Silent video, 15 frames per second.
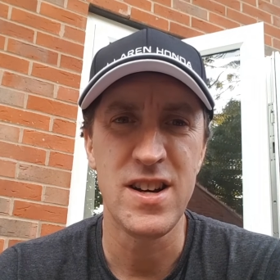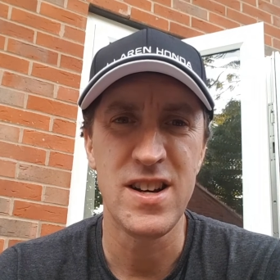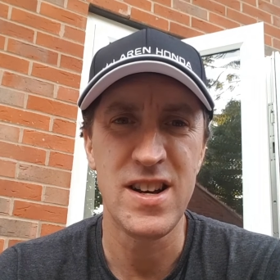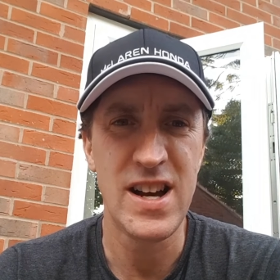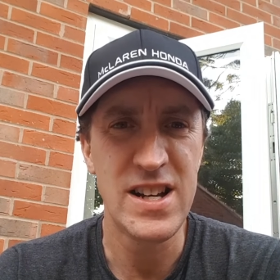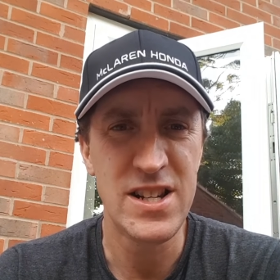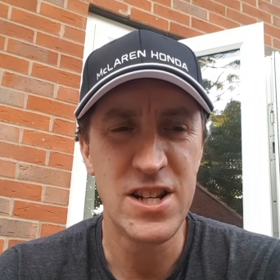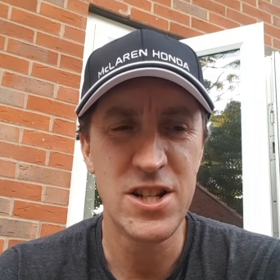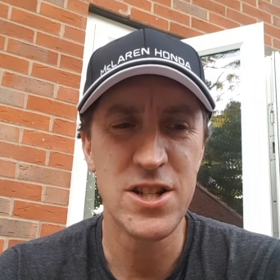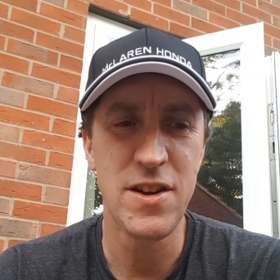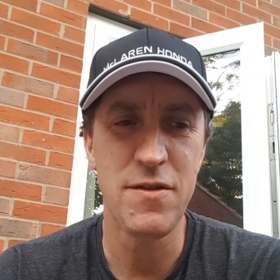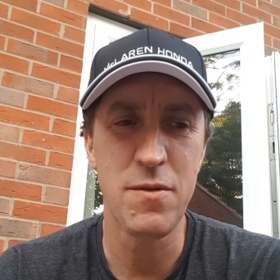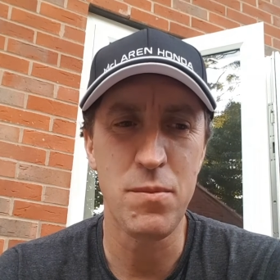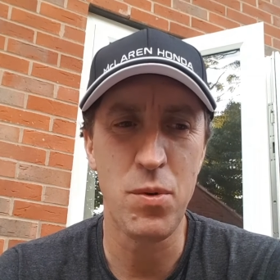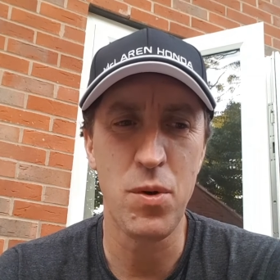
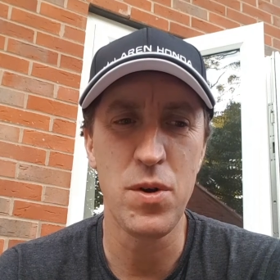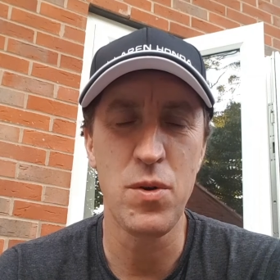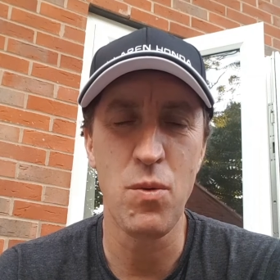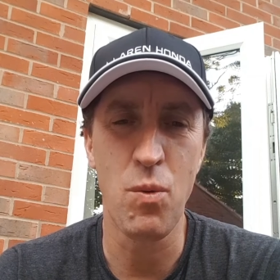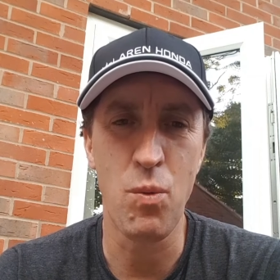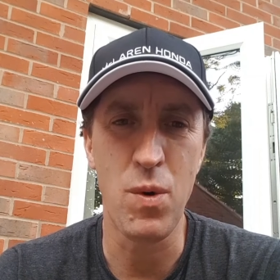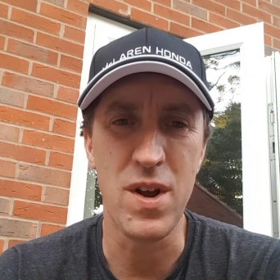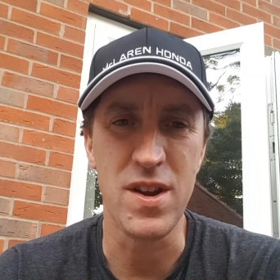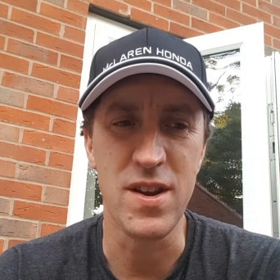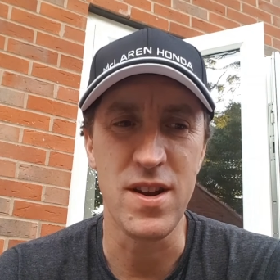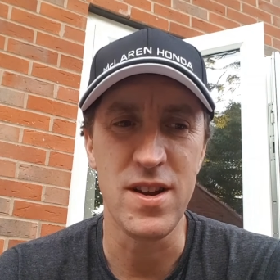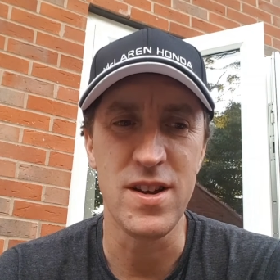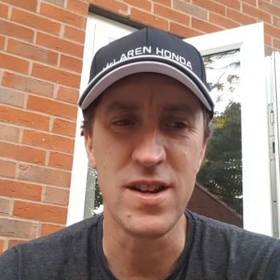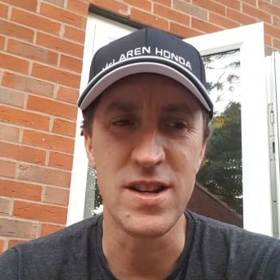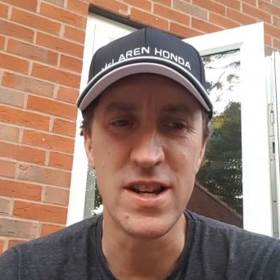87.1
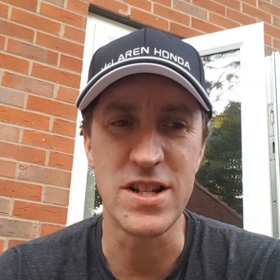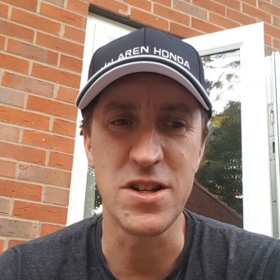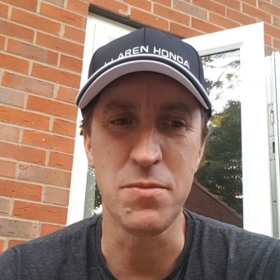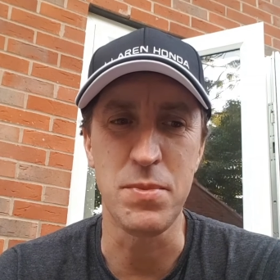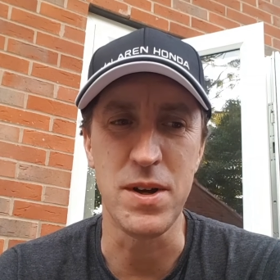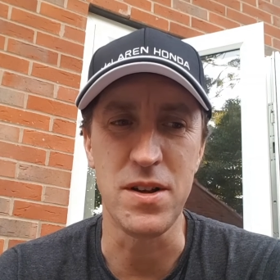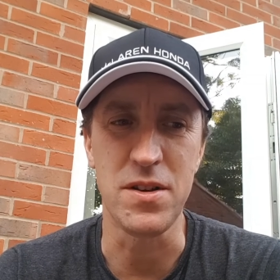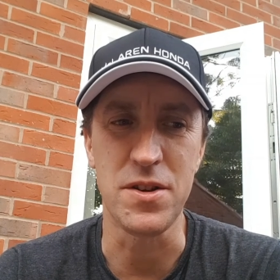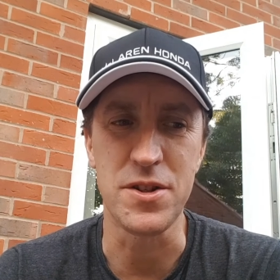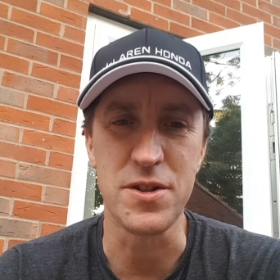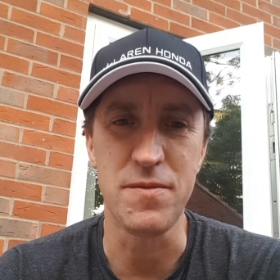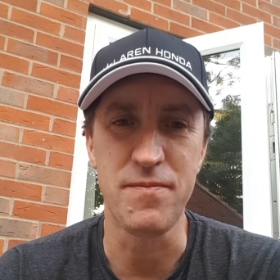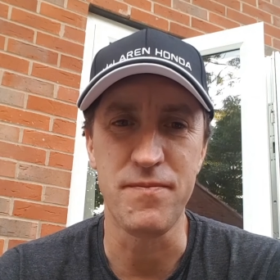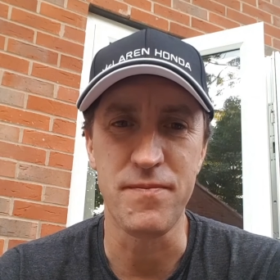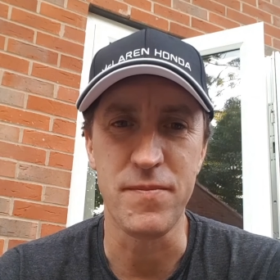decibels.
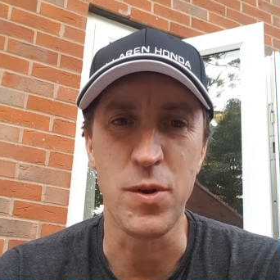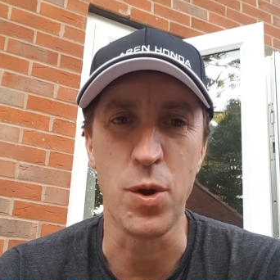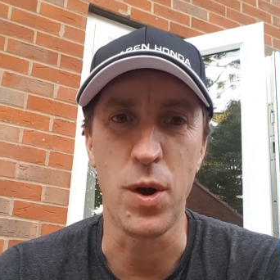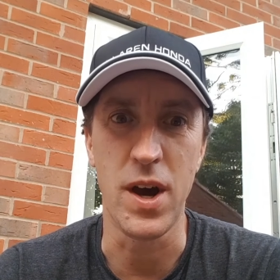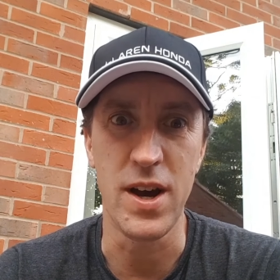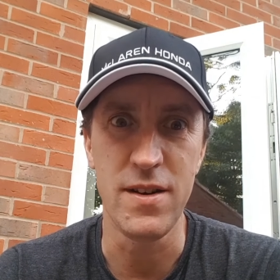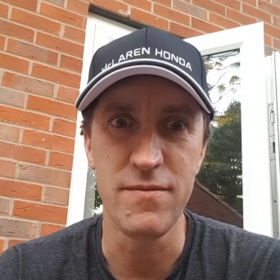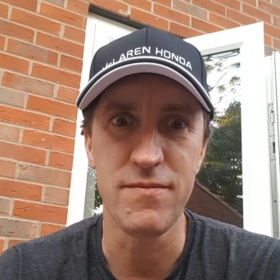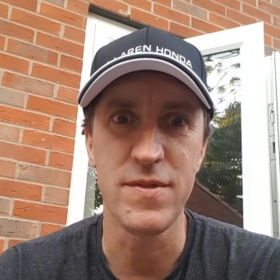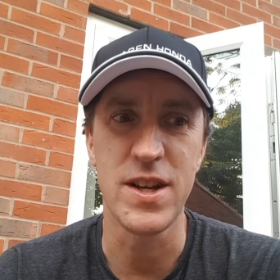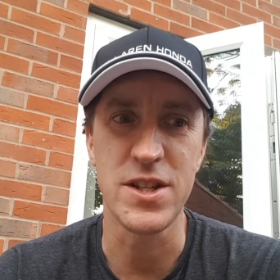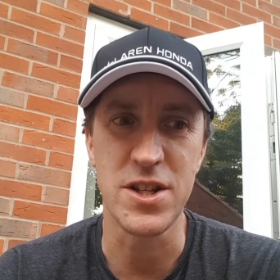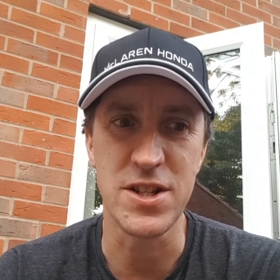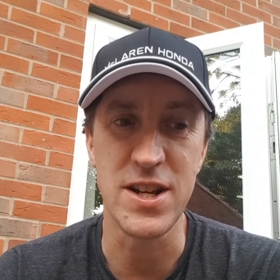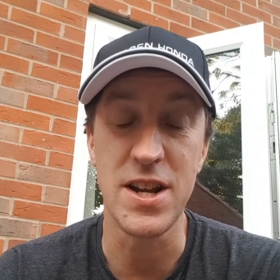Okay,
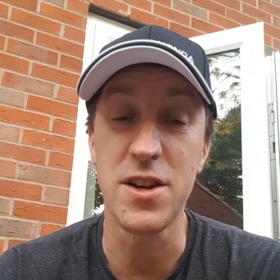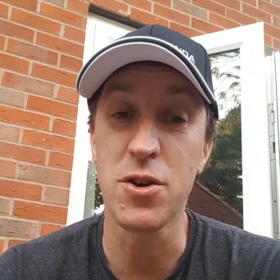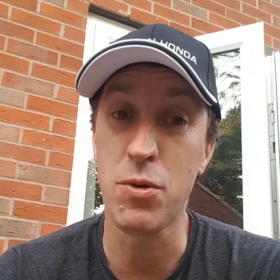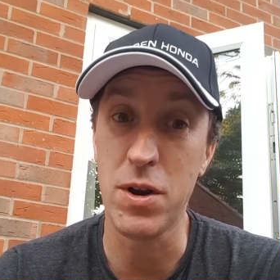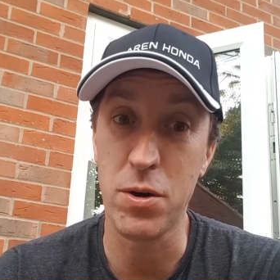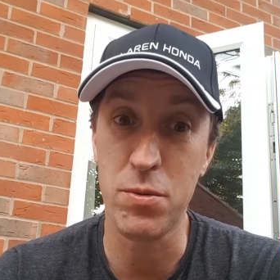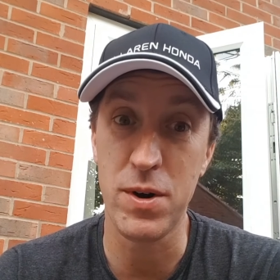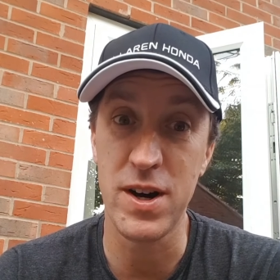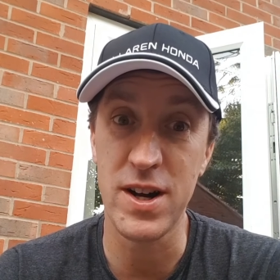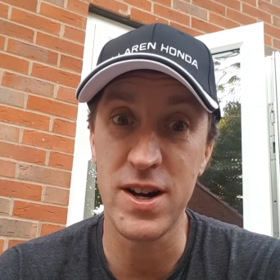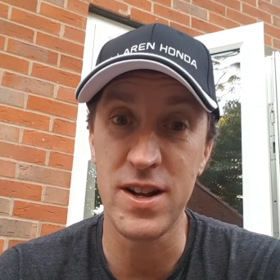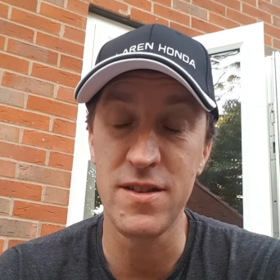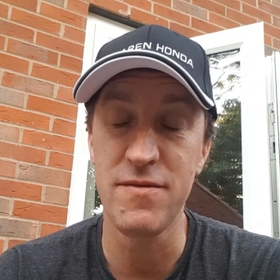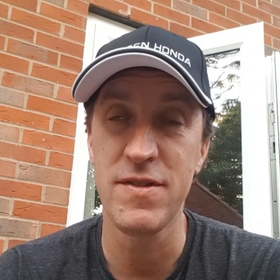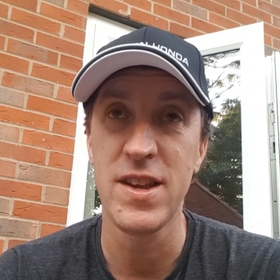that's a standard, quite a quiet gun.